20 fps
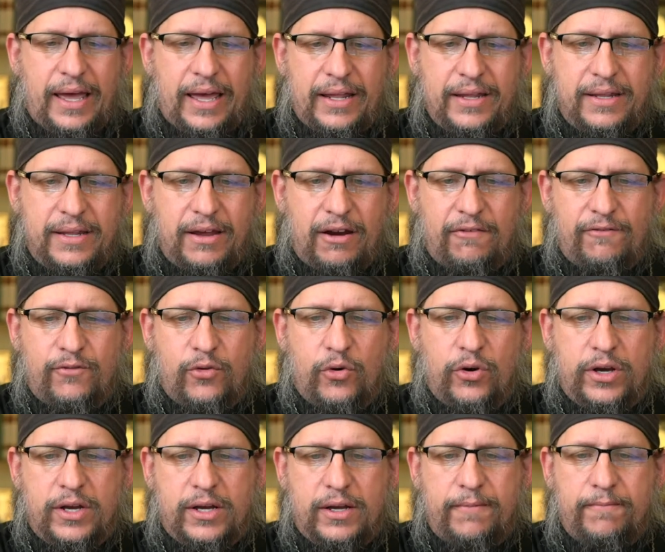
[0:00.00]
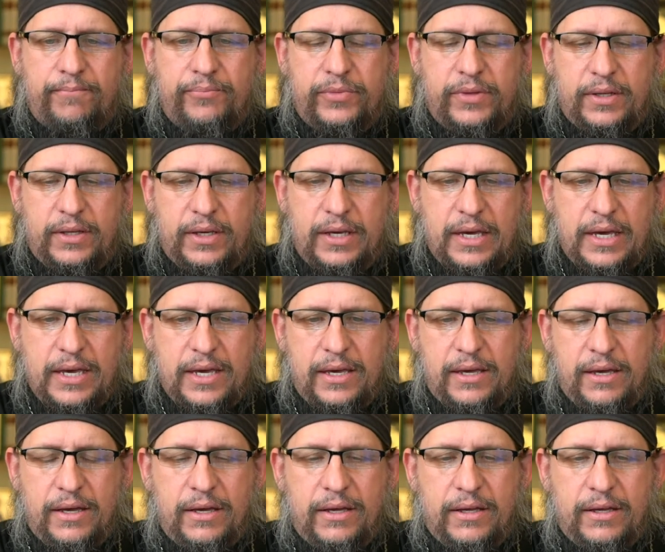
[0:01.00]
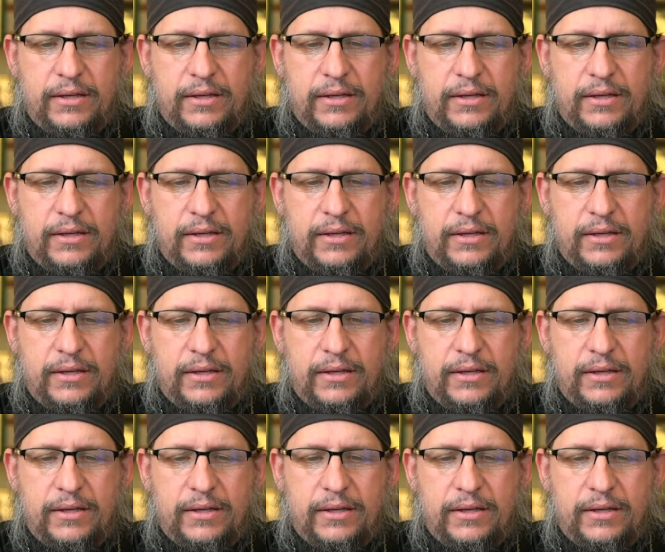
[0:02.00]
and therefore he,